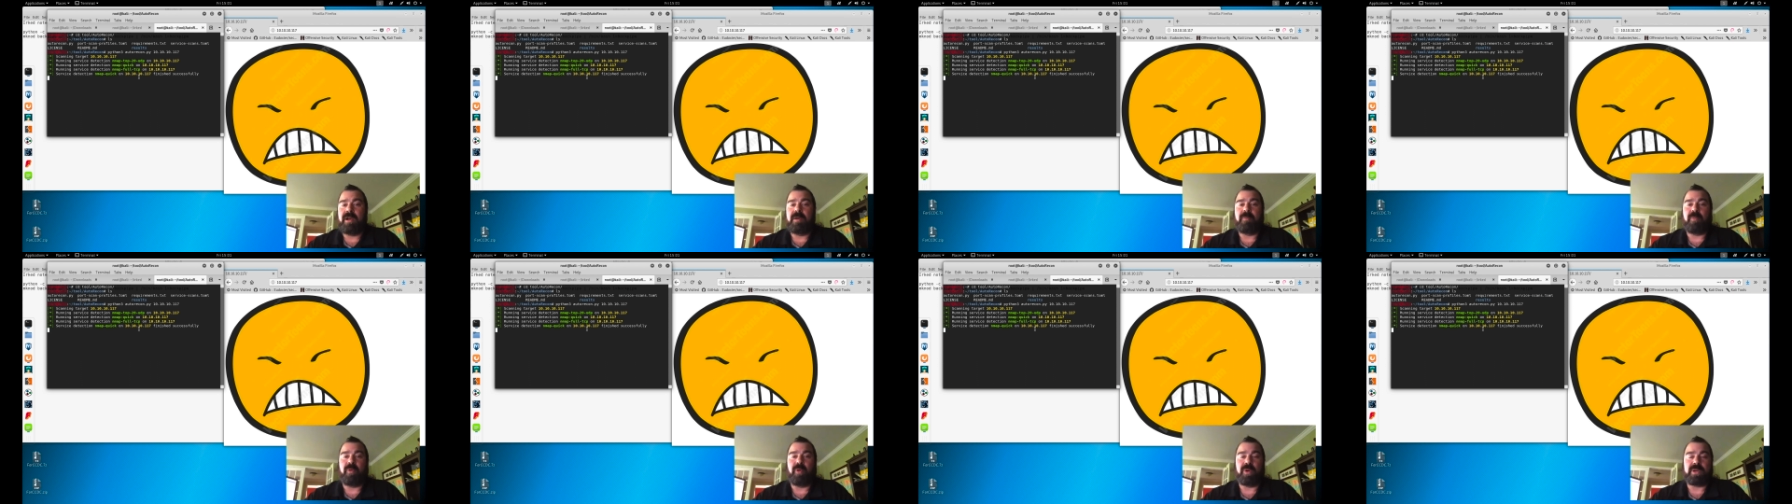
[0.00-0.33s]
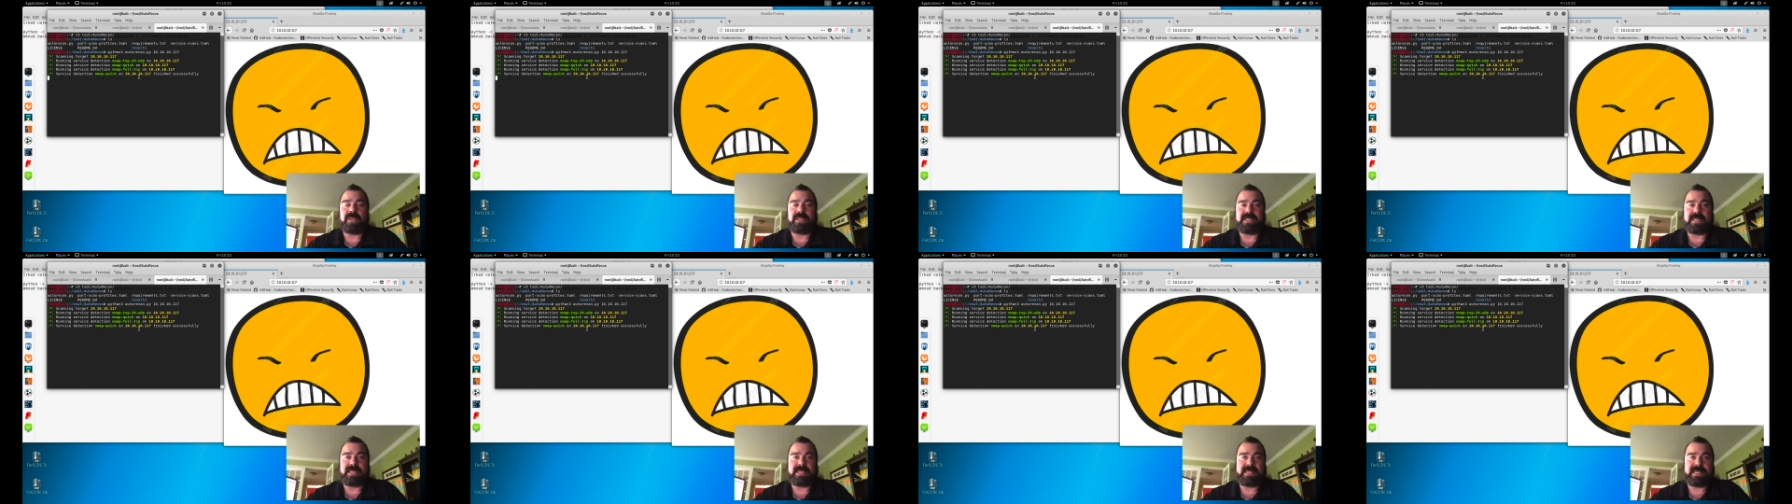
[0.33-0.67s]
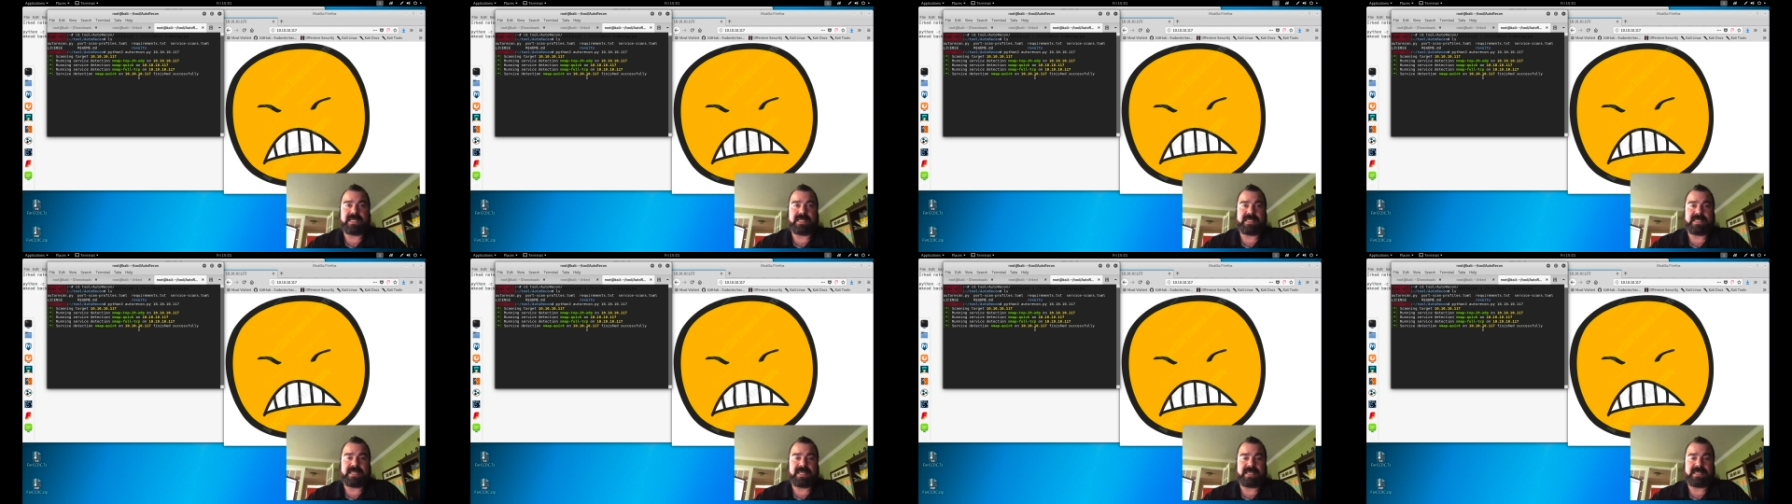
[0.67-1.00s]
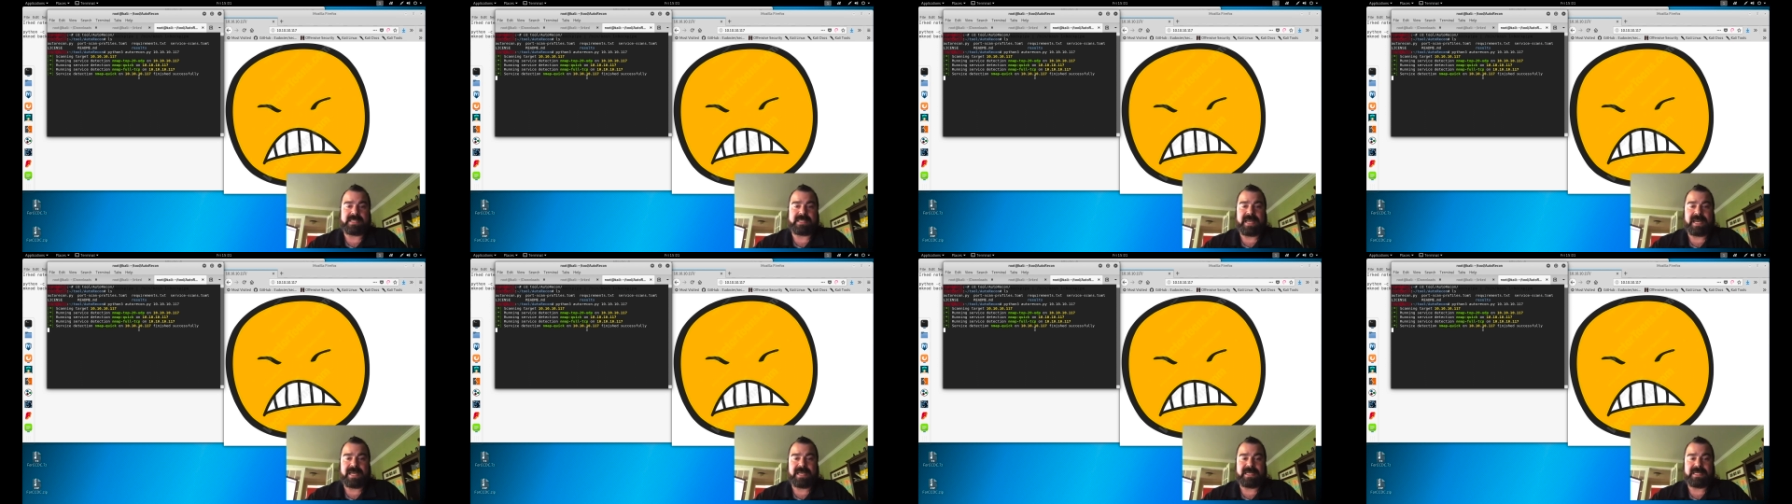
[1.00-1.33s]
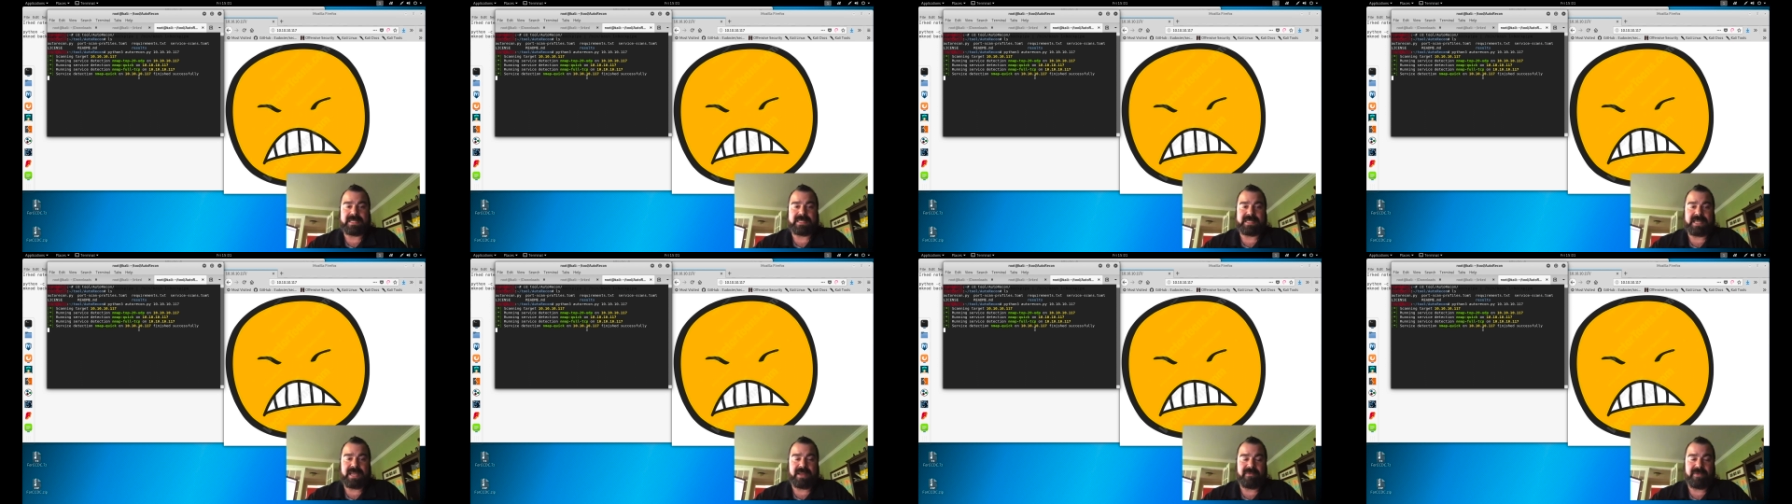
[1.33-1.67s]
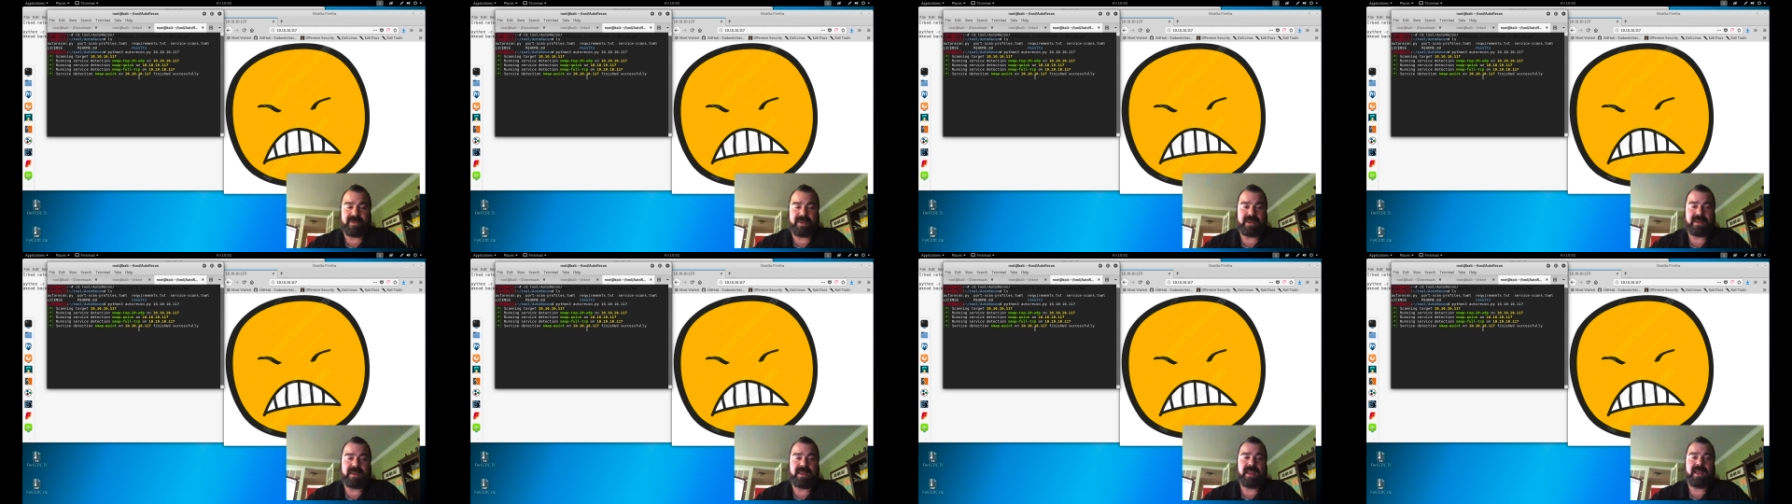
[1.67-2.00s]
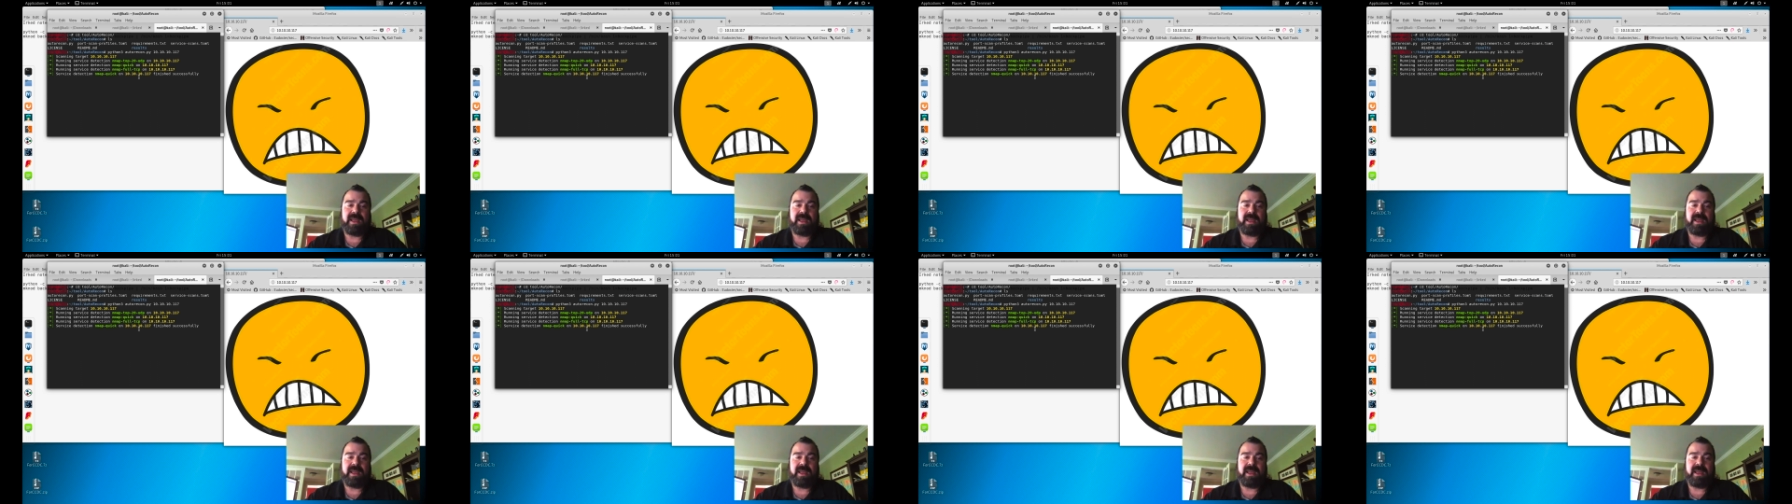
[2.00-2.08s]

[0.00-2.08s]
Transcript: Port 6697